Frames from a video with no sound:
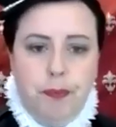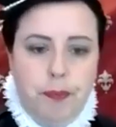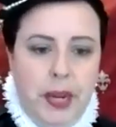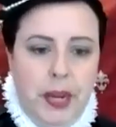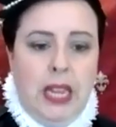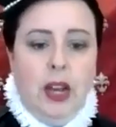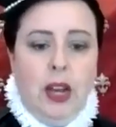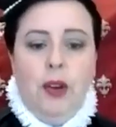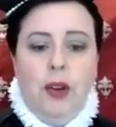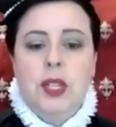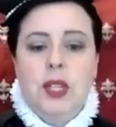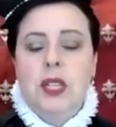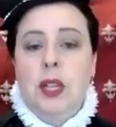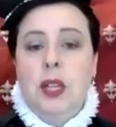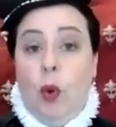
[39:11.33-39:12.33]

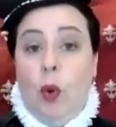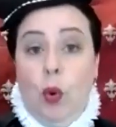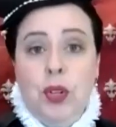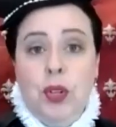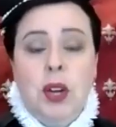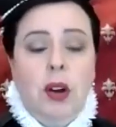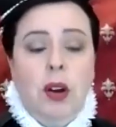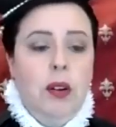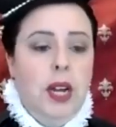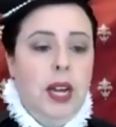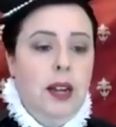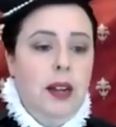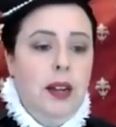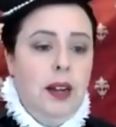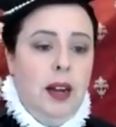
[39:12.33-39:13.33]
petticoats that were also
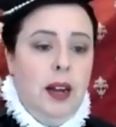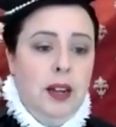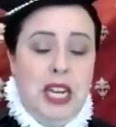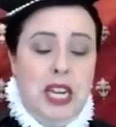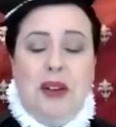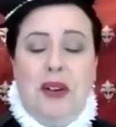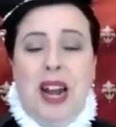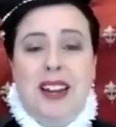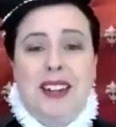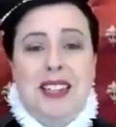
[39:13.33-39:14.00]
decorated